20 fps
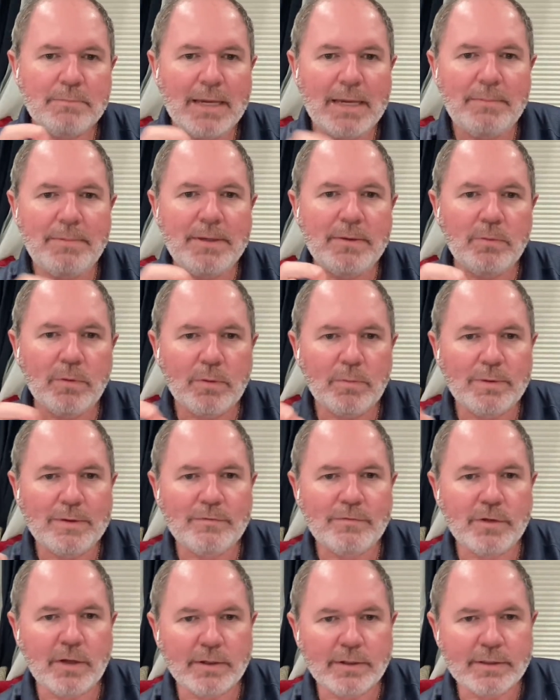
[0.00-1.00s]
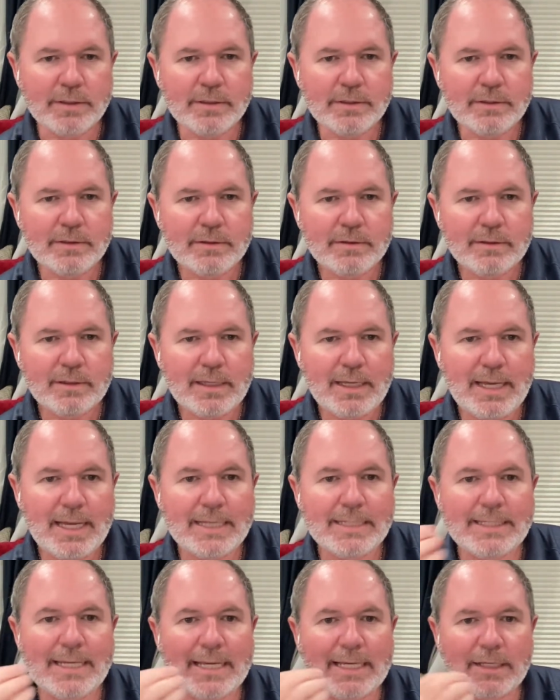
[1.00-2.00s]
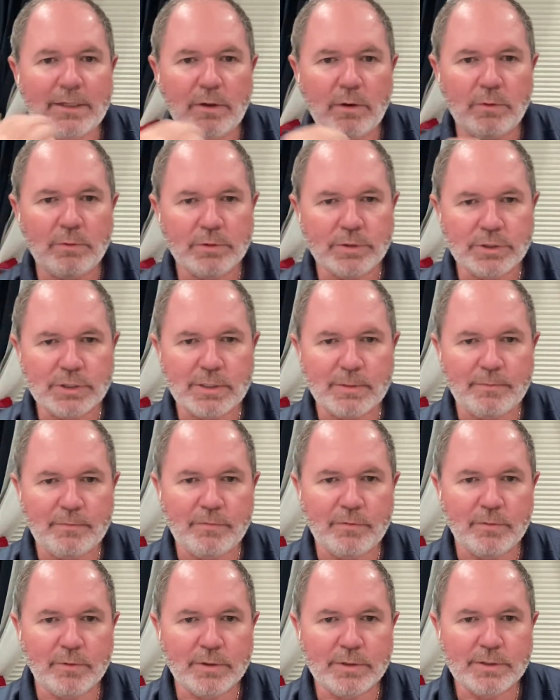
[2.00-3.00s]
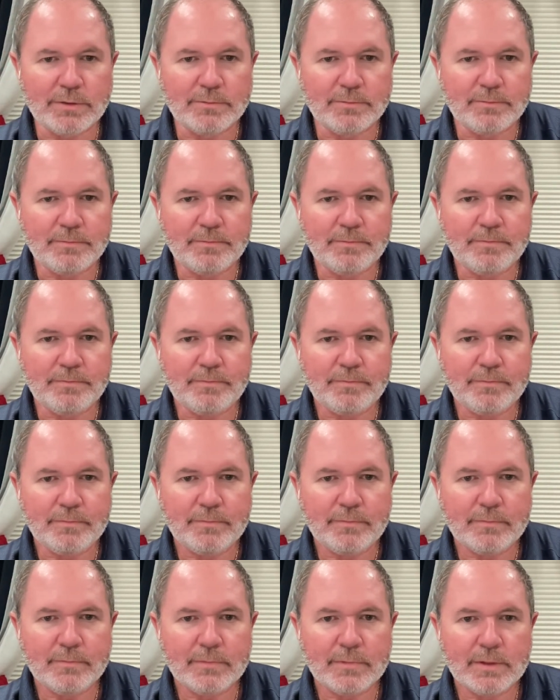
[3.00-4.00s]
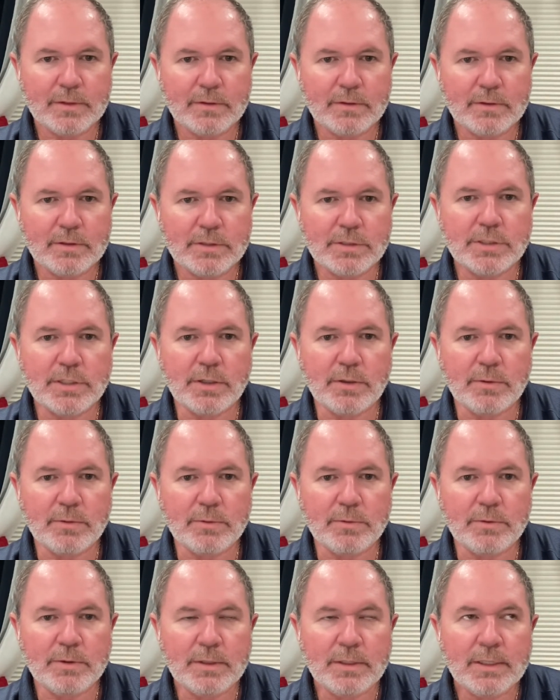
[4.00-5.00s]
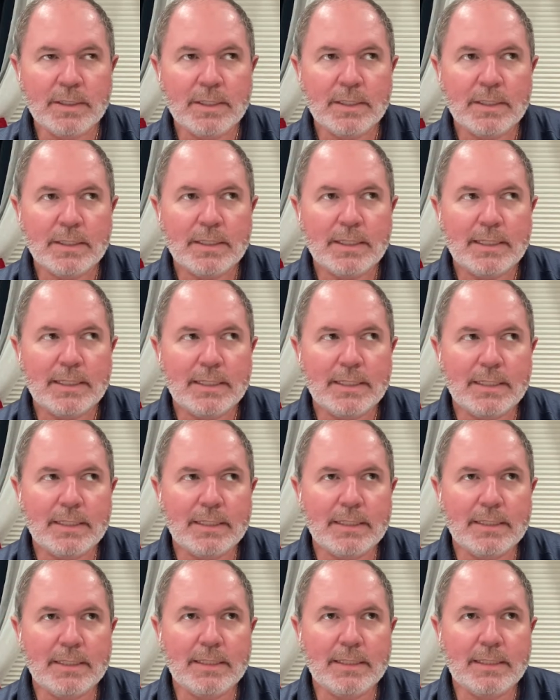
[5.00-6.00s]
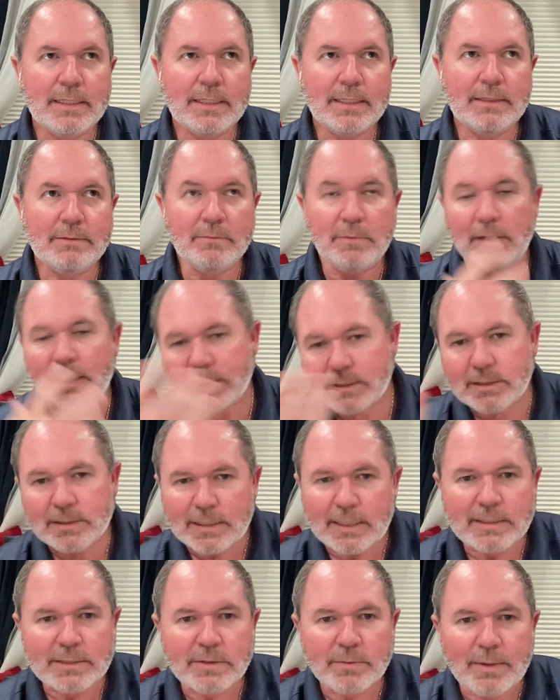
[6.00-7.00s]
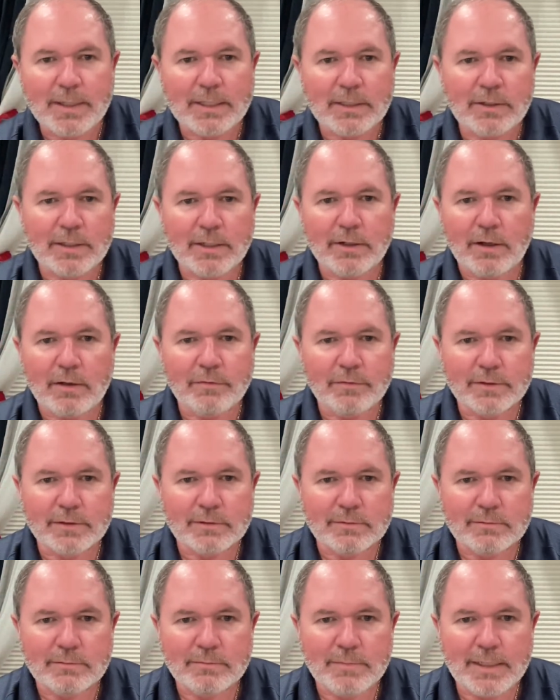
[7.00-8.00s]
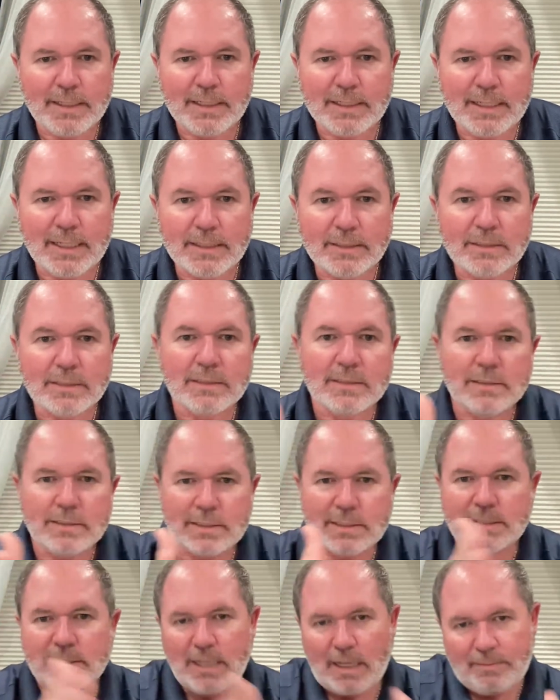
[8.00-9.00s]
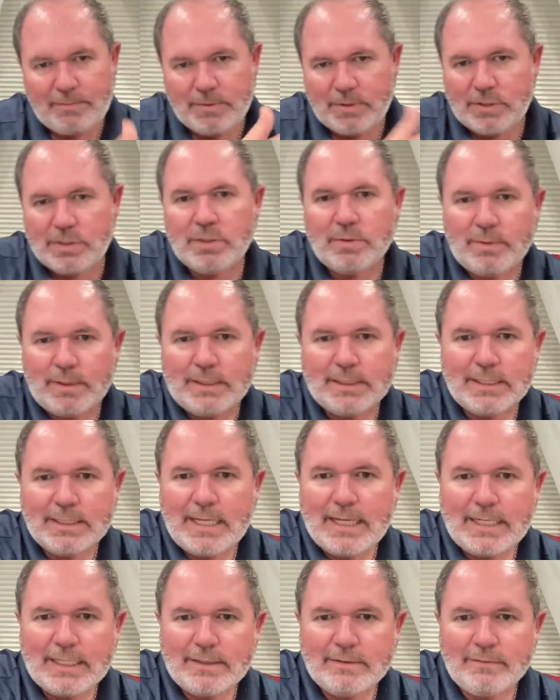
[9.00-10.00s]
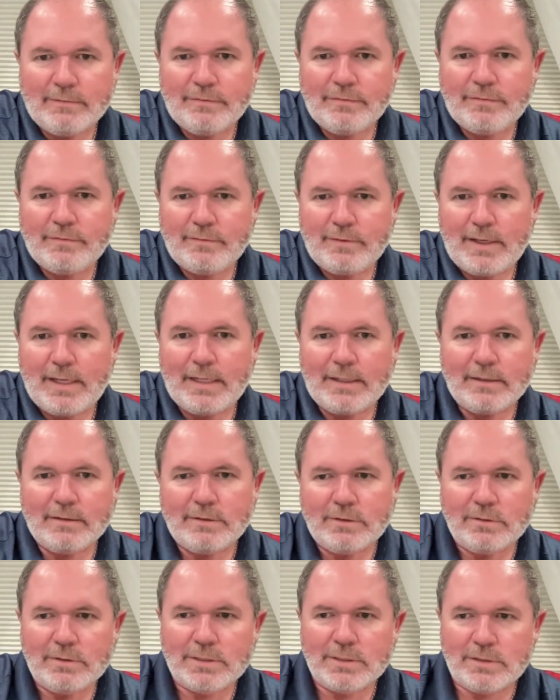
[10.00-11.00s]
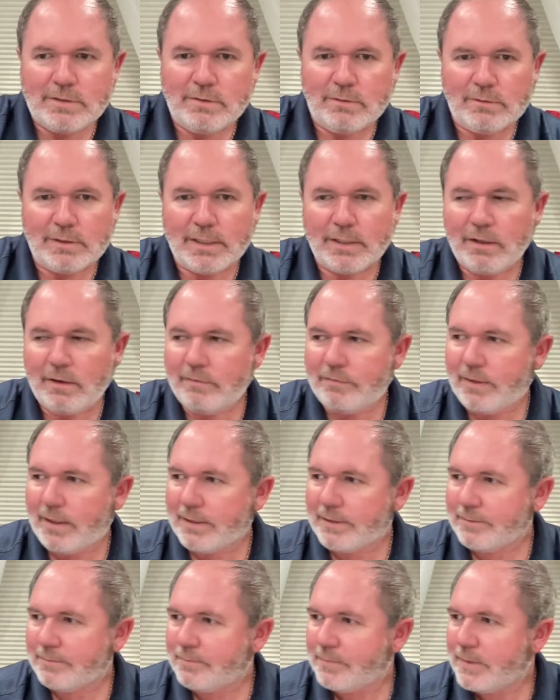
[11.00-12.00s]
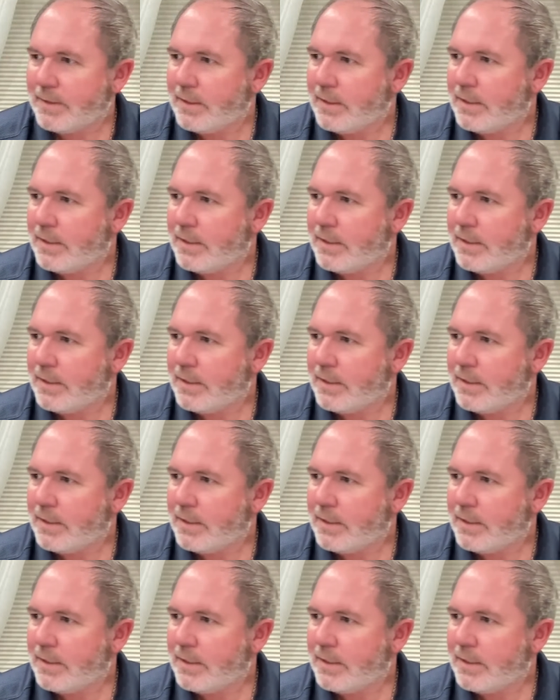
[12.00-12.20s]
maybe what we've done and taking ownership for it. So, well, that's the way you get off it, meaning that stop doing the negative and you'll get off that.